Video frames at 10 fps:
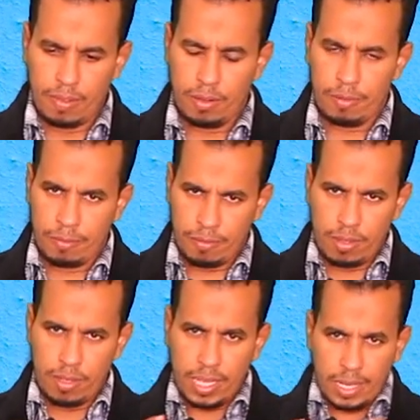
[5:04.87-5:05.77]
of
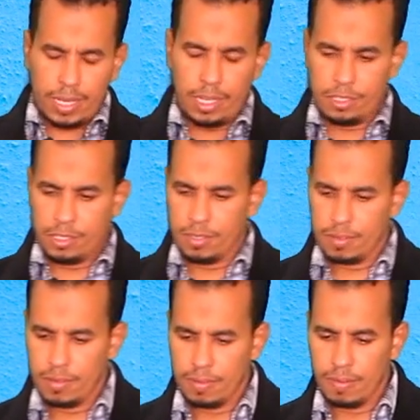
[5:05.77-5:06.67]
English,
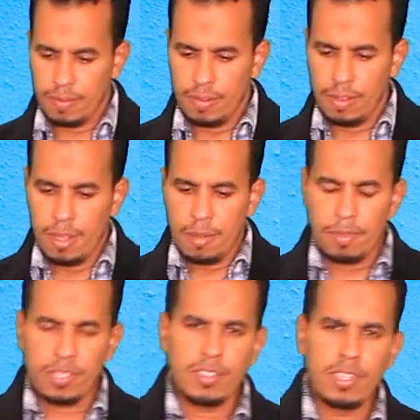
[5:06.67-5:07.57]

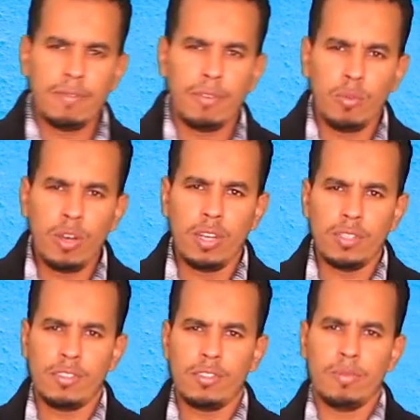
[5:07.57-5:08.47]
perceive
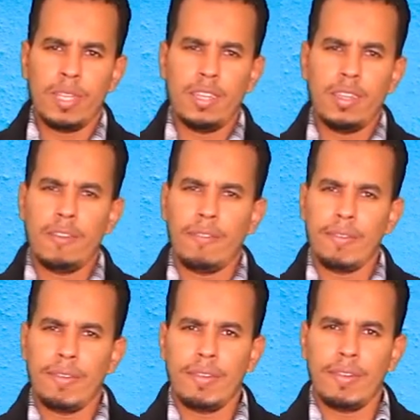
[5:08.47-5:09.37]
words to be
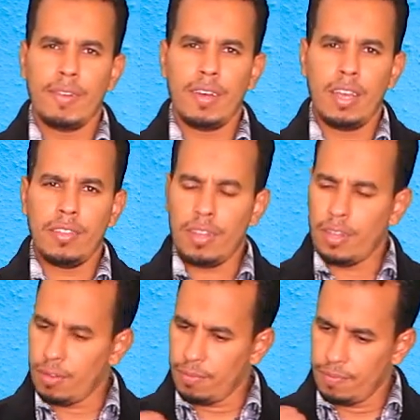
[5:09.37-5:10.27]

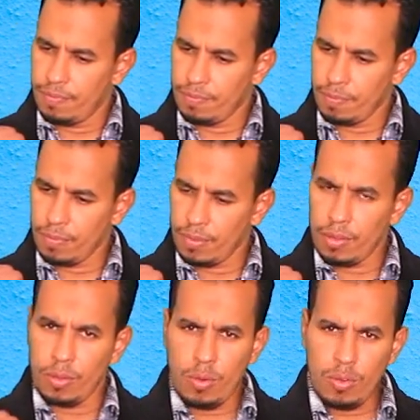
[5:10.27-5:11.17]
either
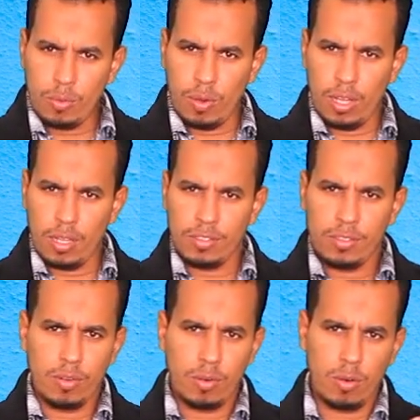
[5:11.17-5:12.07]
good
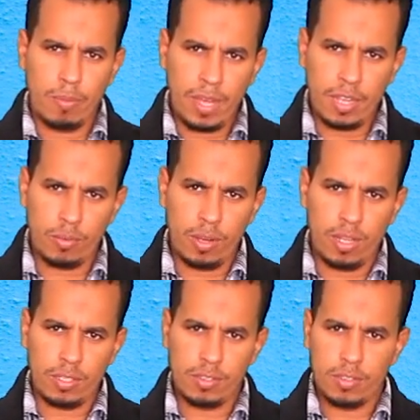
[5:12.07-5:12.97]
words or bad
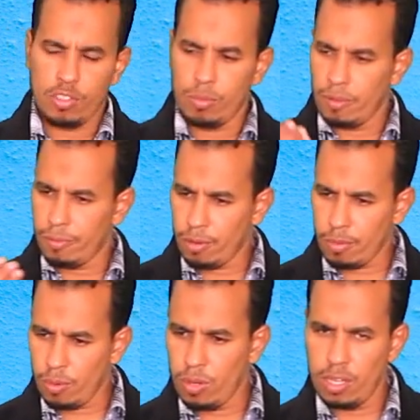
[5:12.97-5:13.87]
words, to be
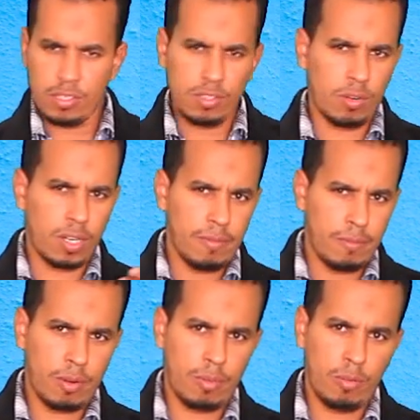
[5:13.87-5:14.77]
formal words or
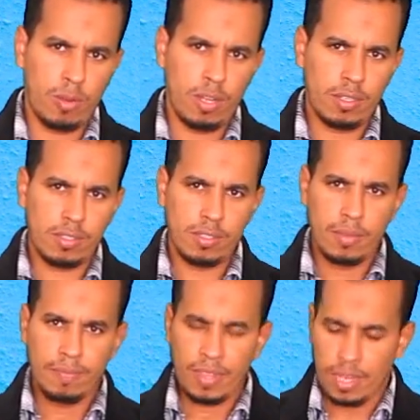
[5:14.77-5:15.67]
informal words.
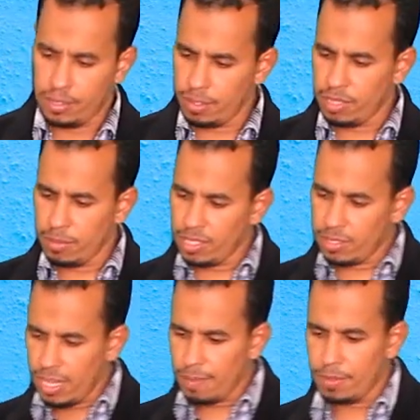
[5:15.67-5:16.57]
And sometimes it
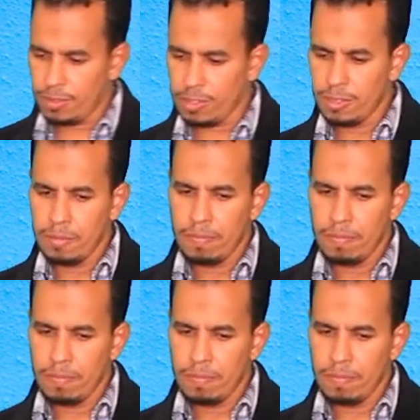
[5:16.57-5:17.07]
happens